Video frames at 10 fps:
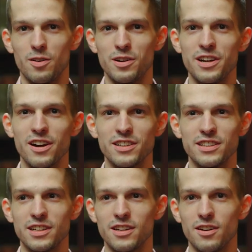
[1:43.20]

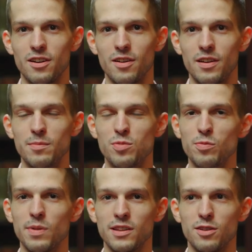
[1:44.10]
regarding
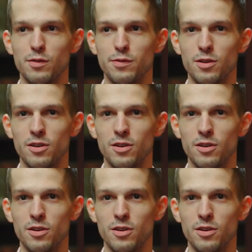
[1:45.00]
improvement of